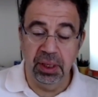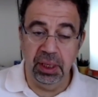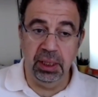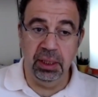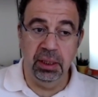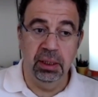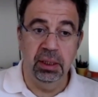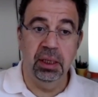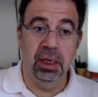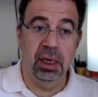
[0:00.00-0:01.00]
in
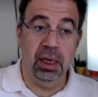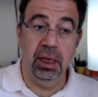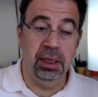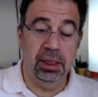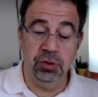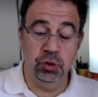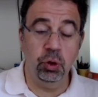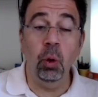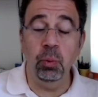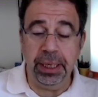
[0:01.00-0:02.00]
so
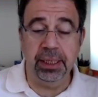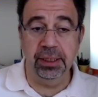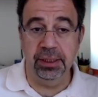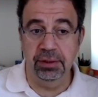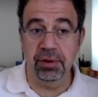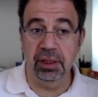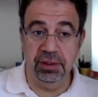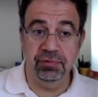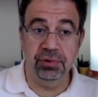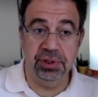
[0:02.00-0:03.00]
weakened
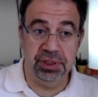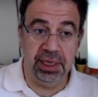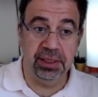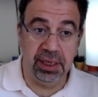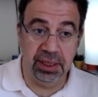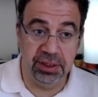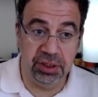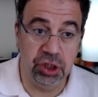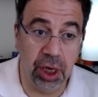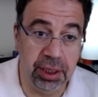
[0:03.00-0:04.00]
relative to the state as in
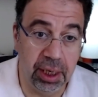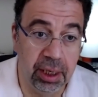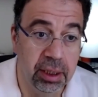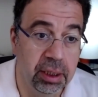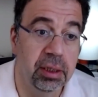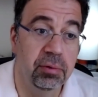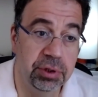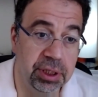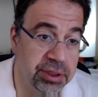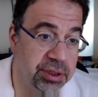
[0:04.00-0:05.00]
China,
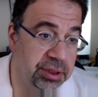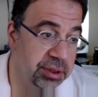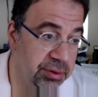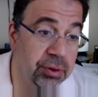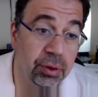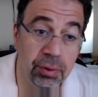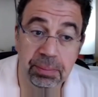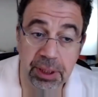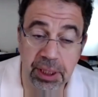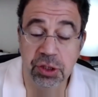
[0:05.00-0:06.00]
which has, you know,
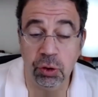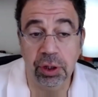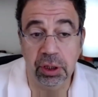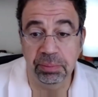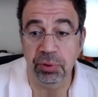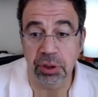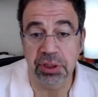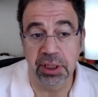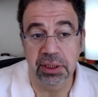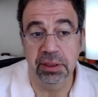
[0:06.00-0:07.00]
been a historical
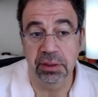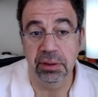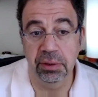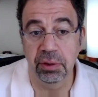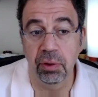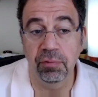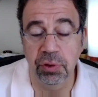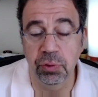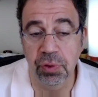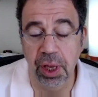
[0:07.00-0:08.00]
process
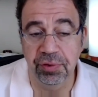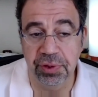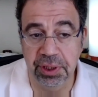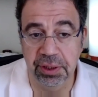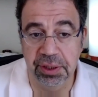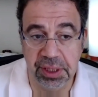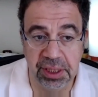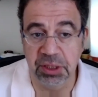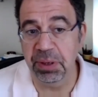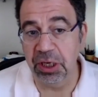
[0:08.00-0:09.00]
over 2,000 years,
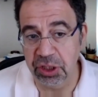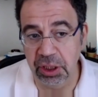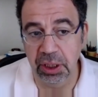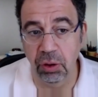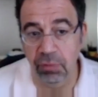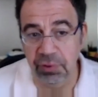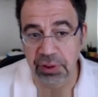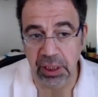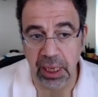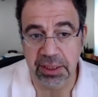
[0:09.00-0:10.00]
and especially over
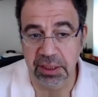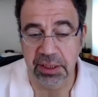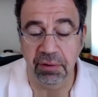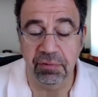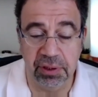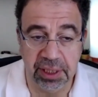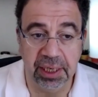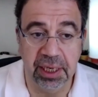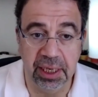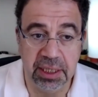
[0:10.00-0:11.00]
the last several
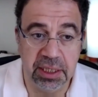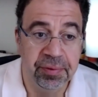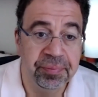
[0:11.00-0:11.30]
decades,